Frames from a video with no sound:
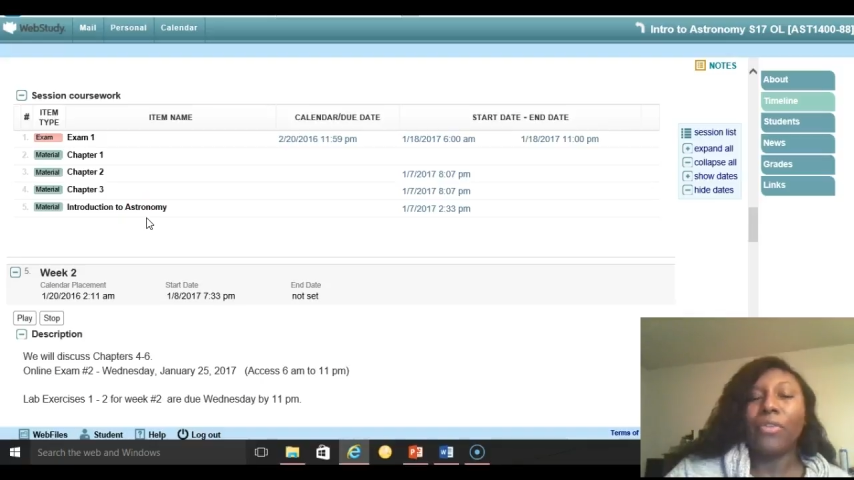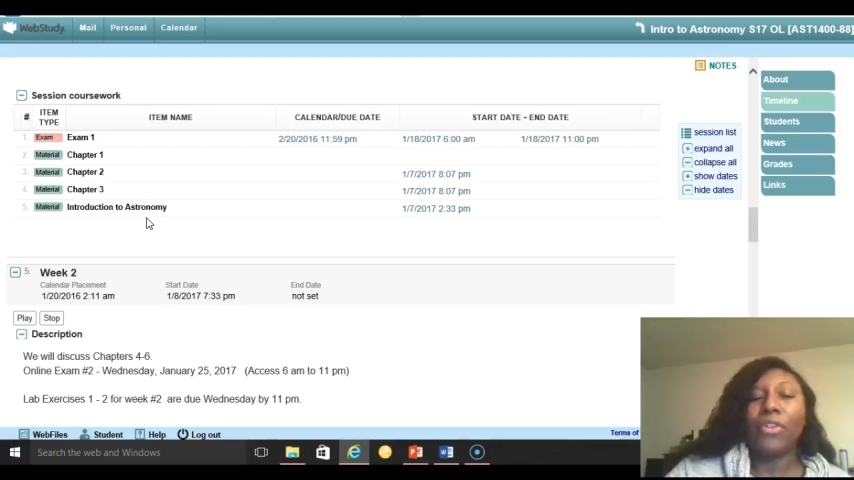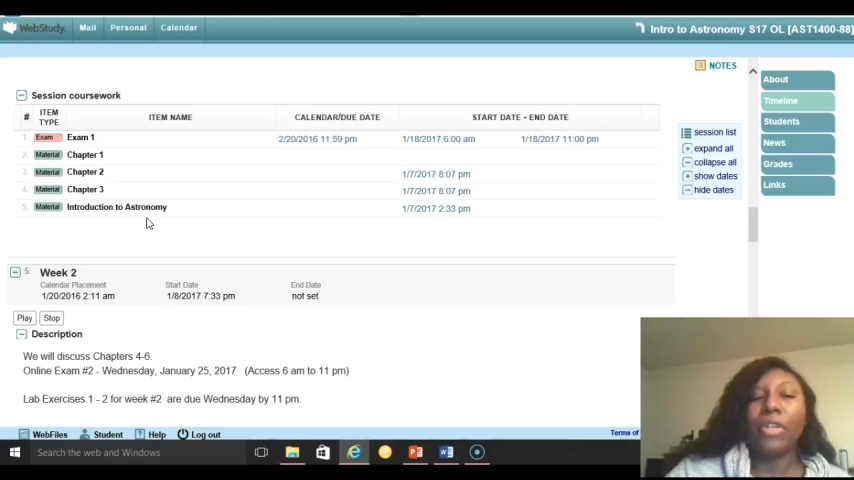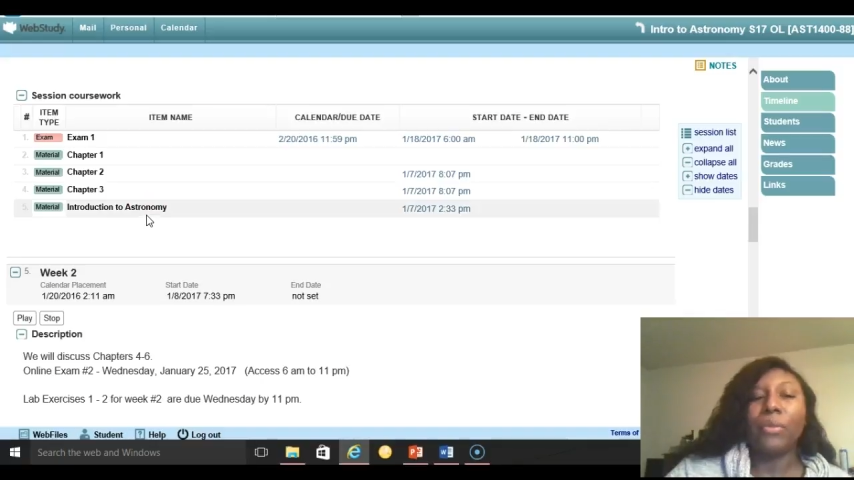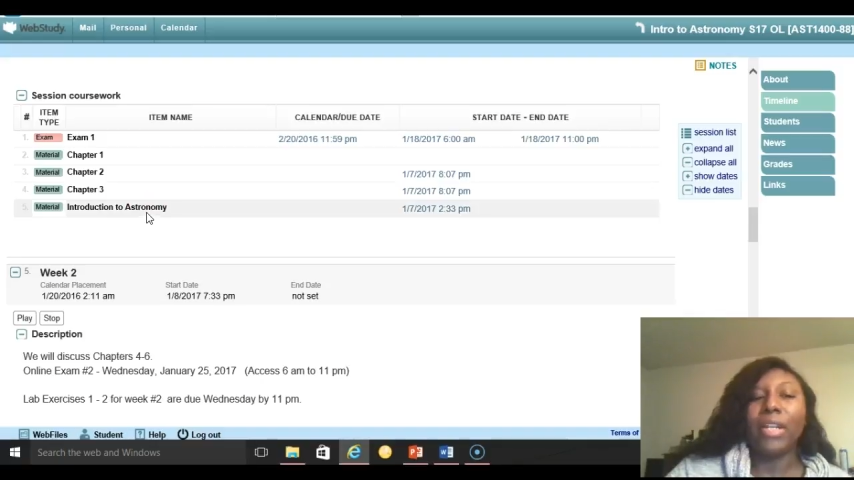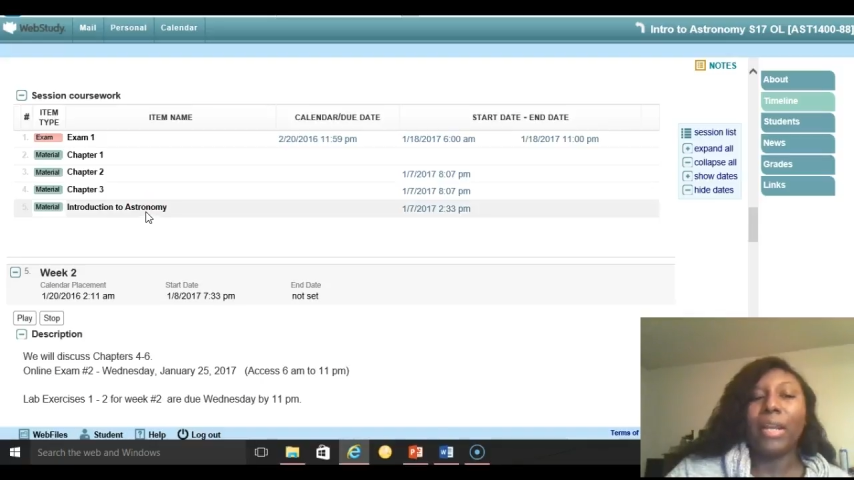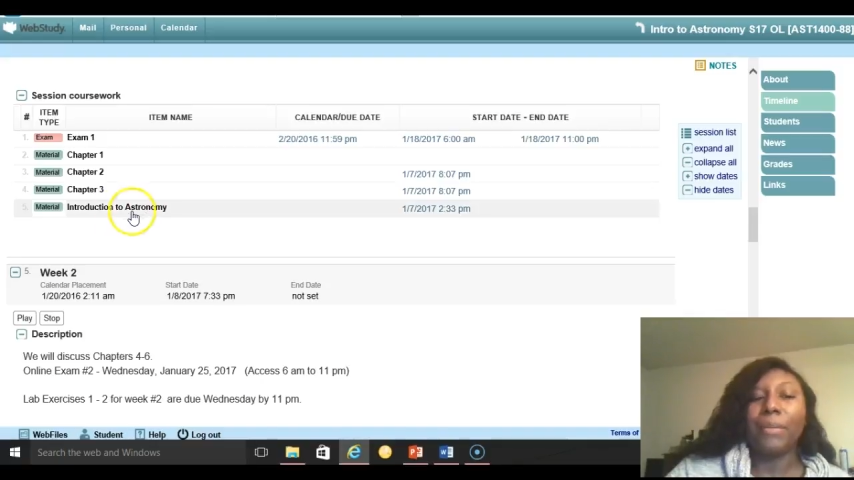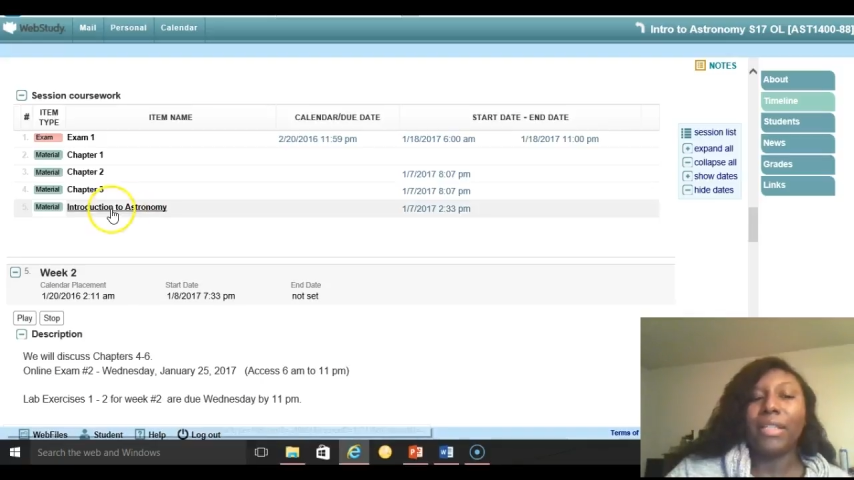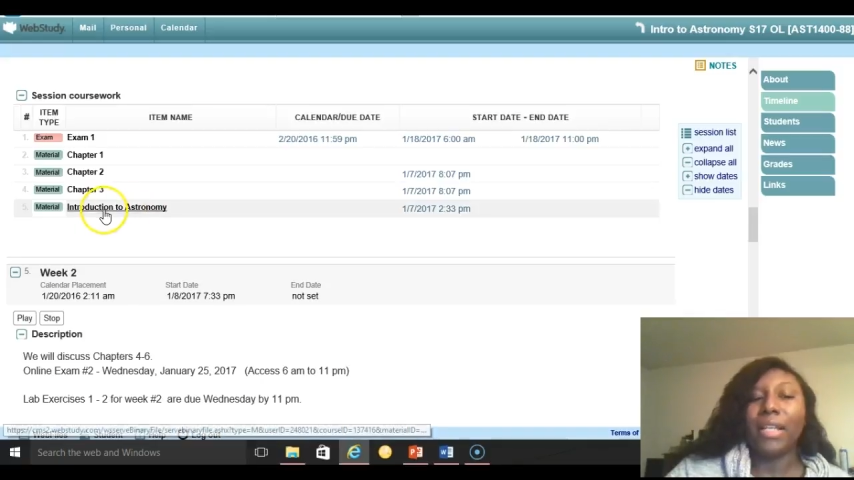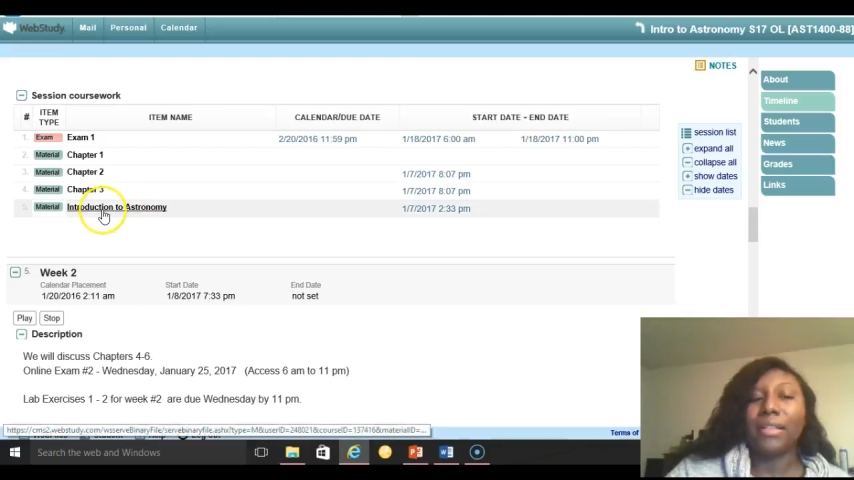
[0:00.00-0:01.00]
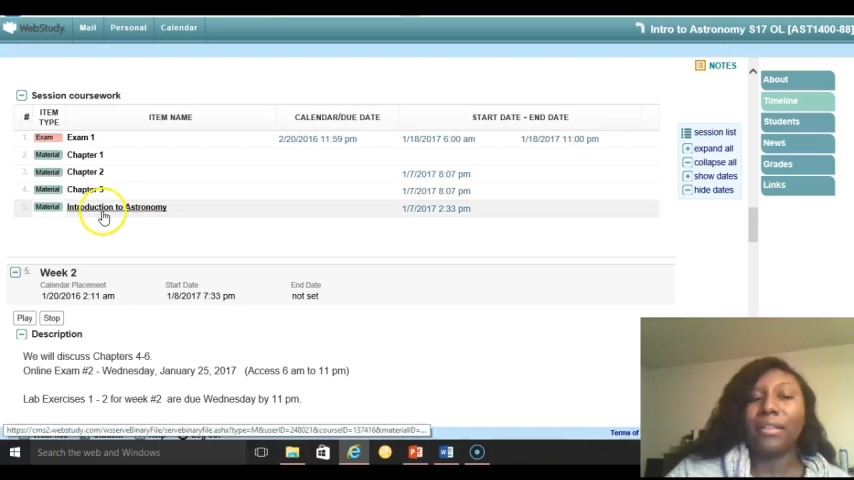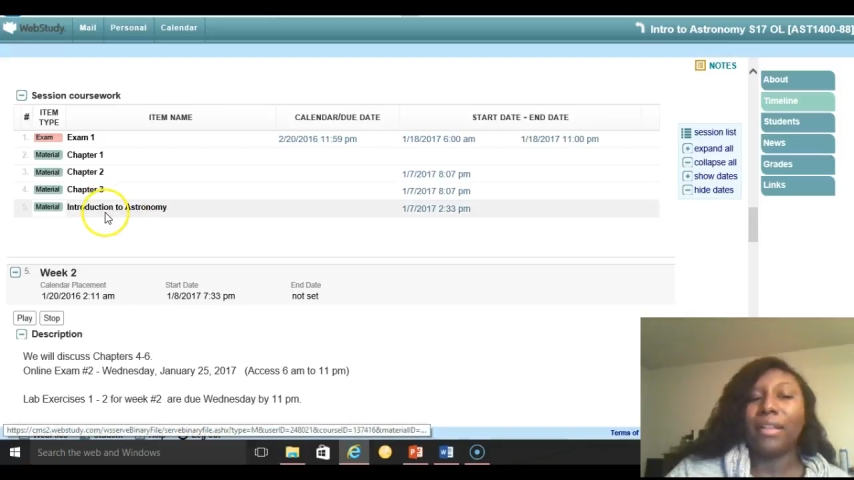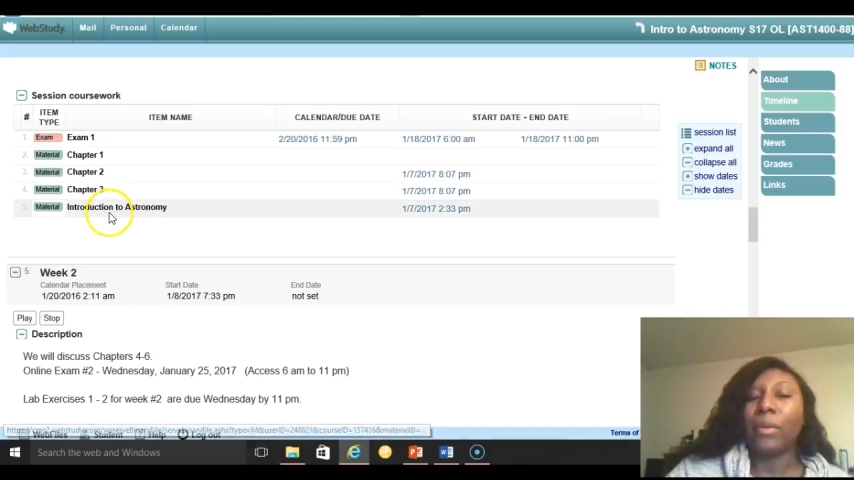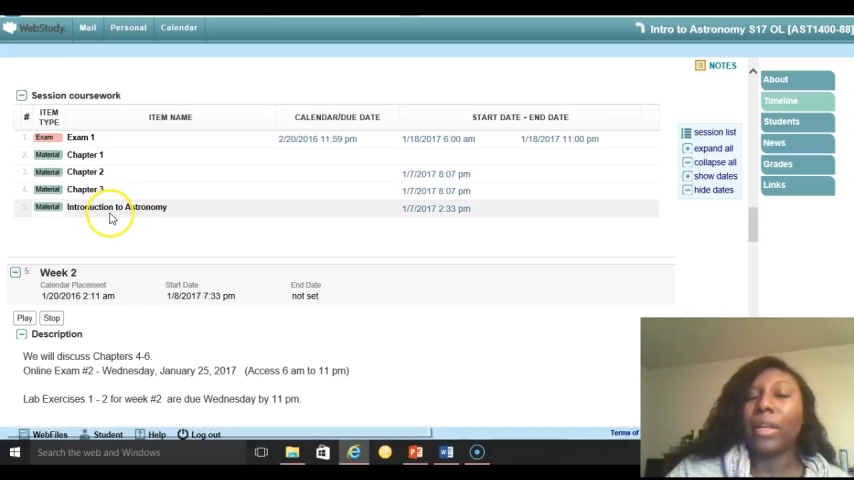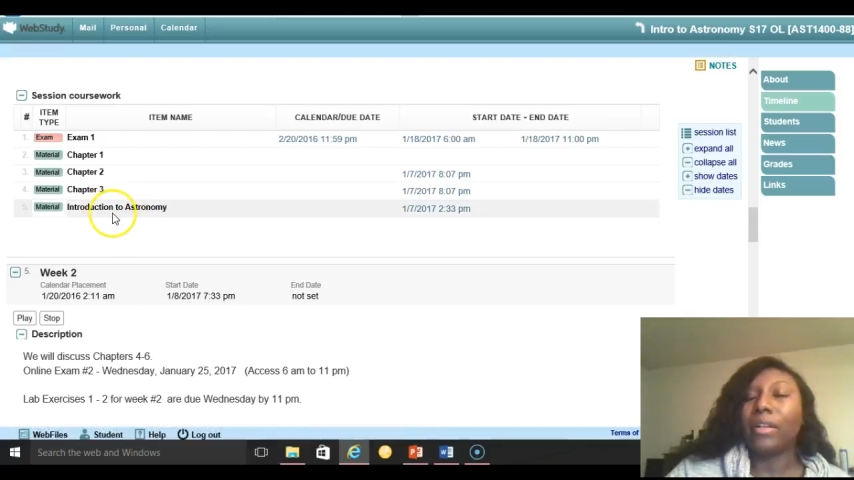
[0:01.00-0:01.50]
Although you will not be tested
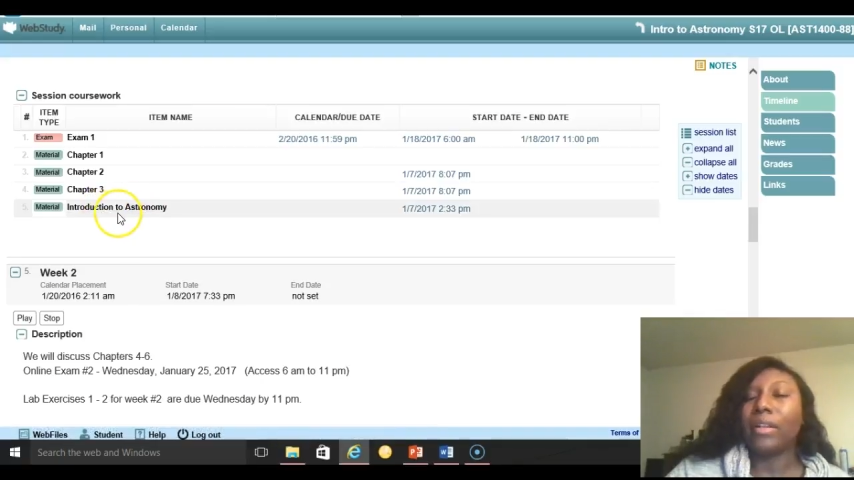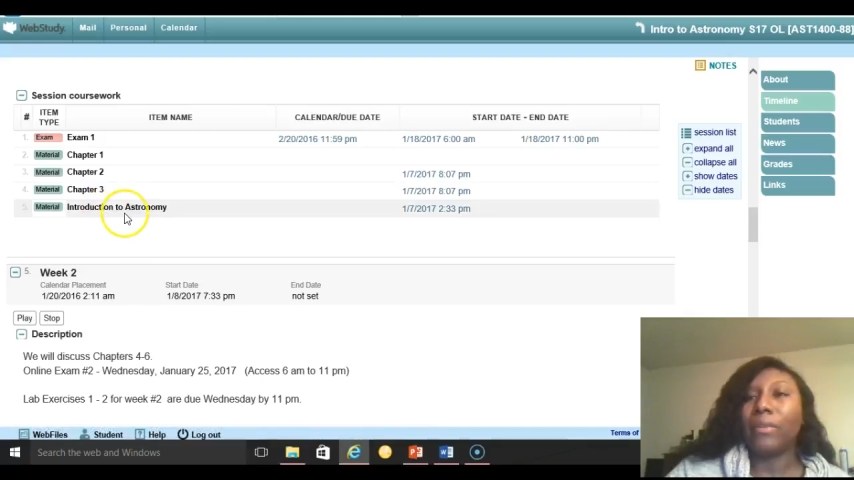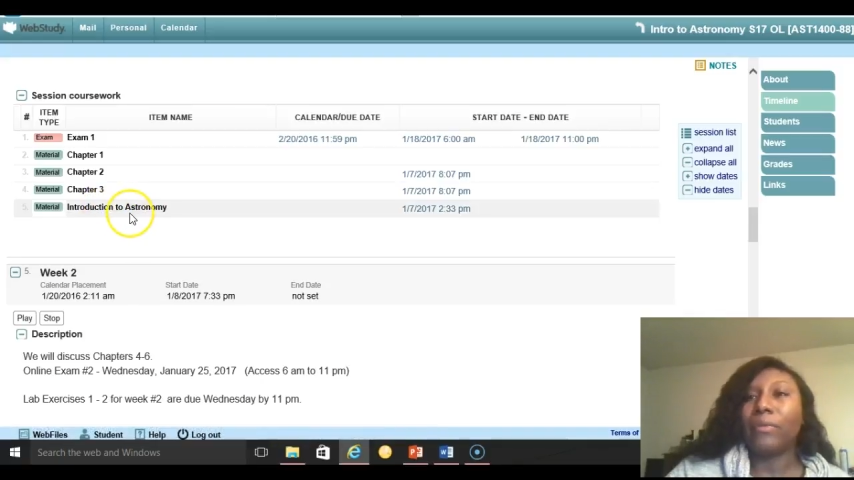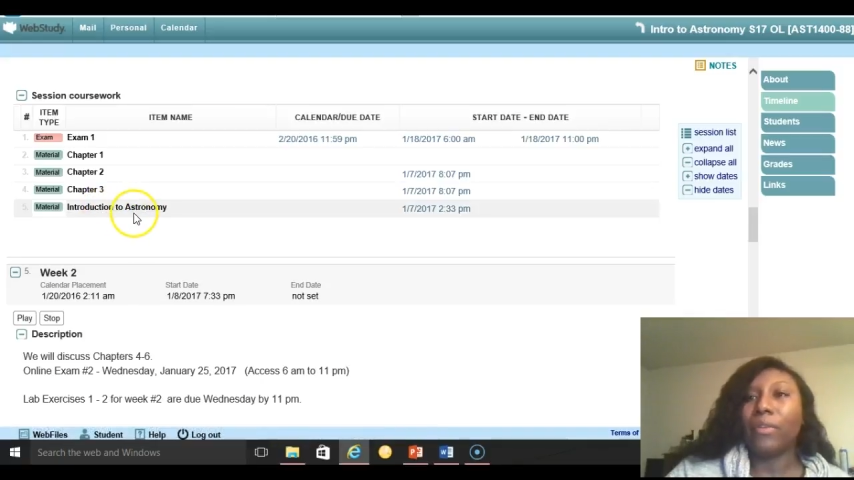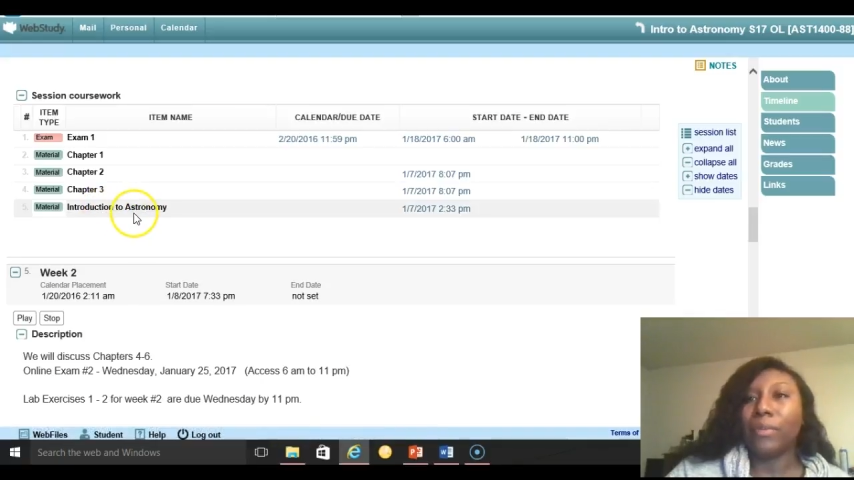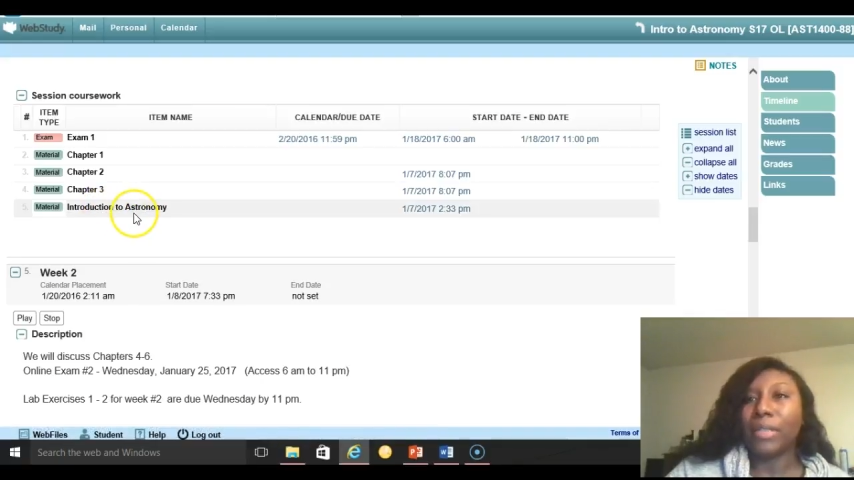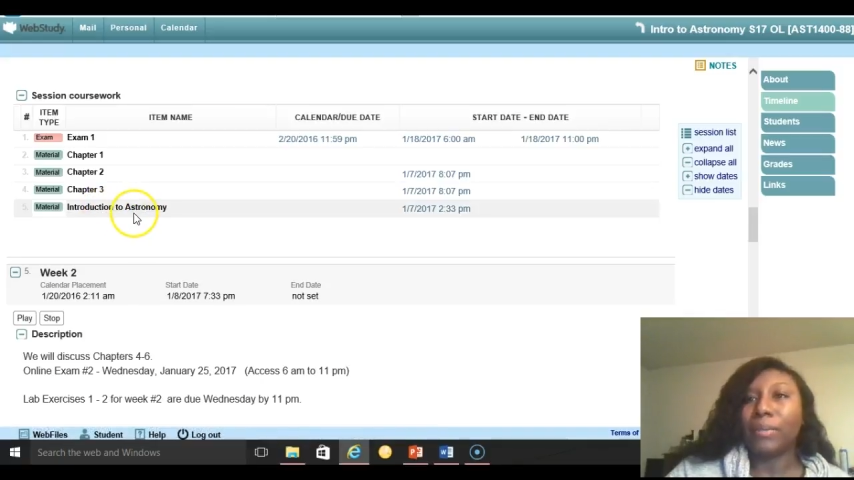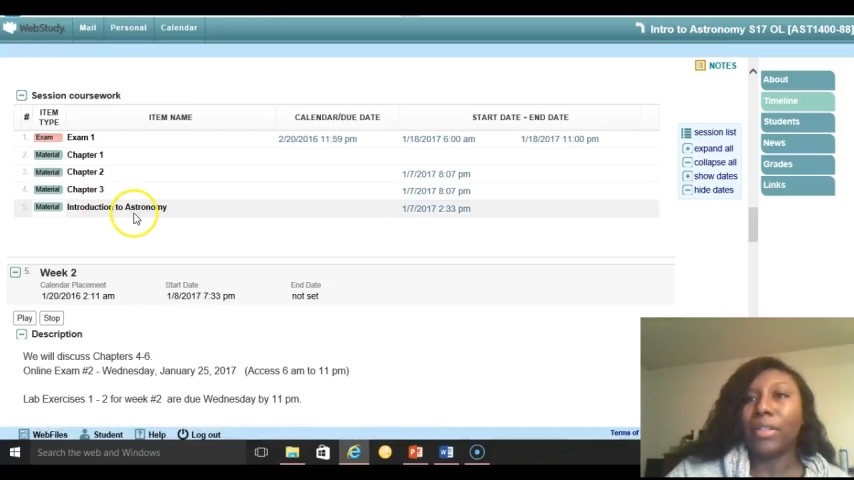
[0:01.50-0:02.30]
directly from this